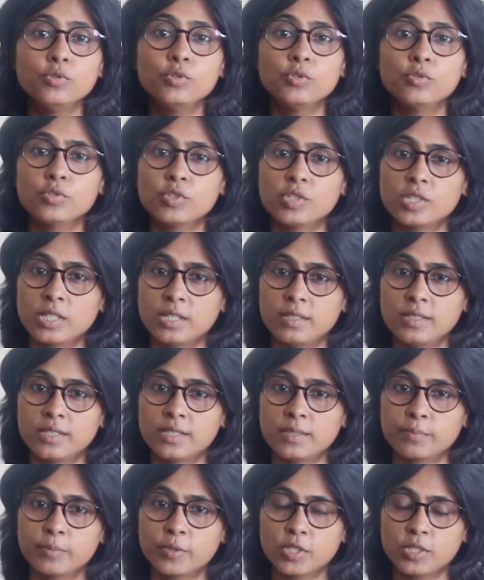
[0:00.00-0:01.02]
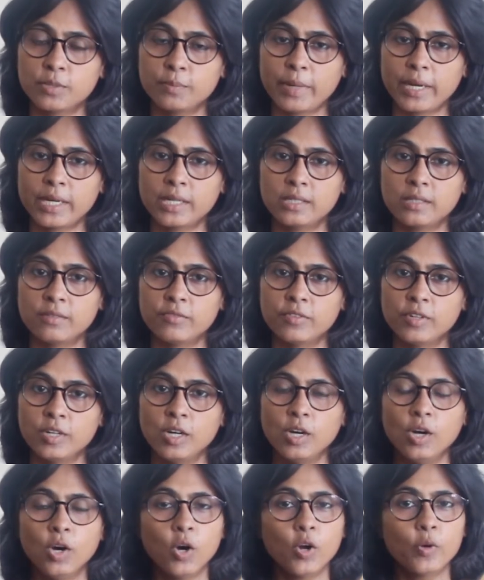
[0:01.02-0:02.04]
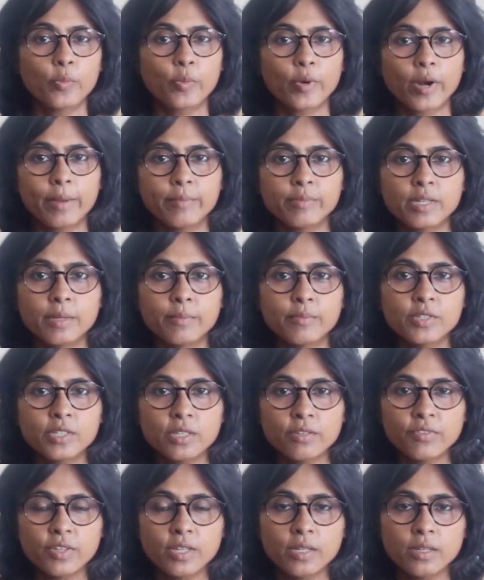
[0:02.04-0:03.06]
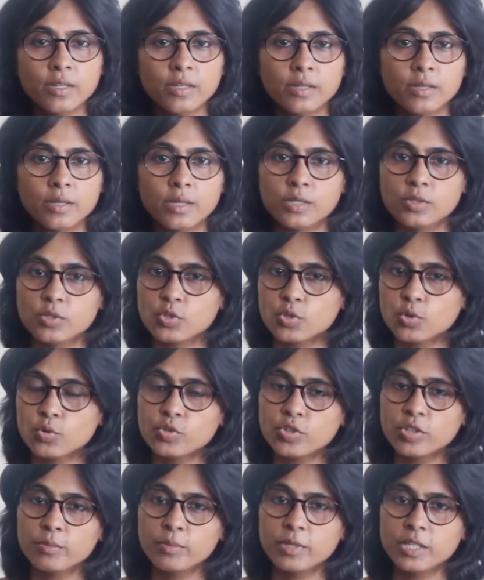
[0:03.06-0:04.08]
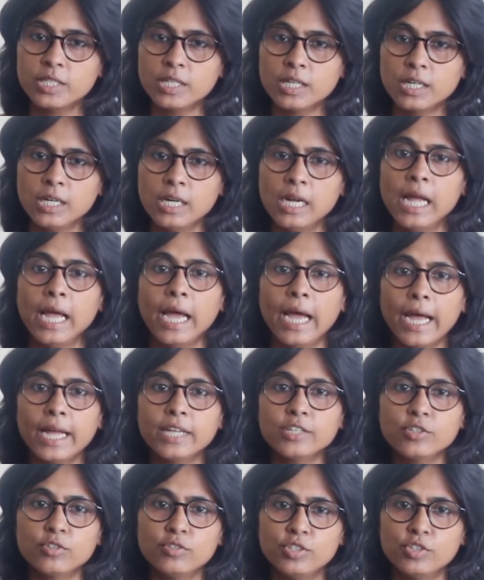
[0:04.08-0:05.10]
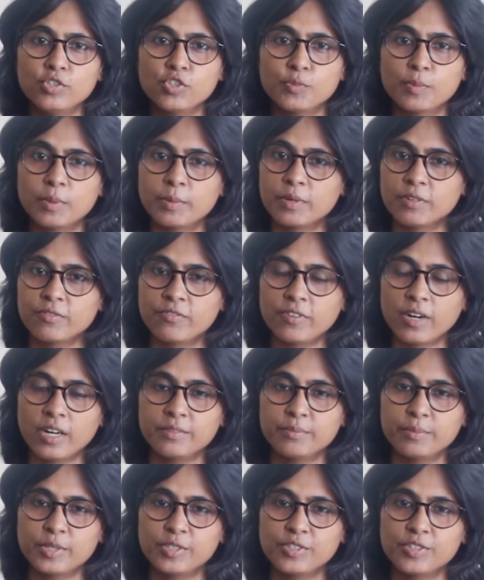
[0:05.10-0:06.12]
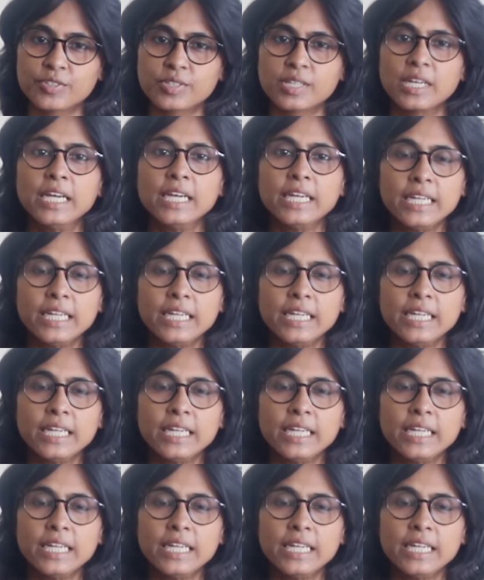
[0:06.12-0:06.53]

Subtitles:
don't see this perspective on primetime TV, in social media, and on newspaper front pages.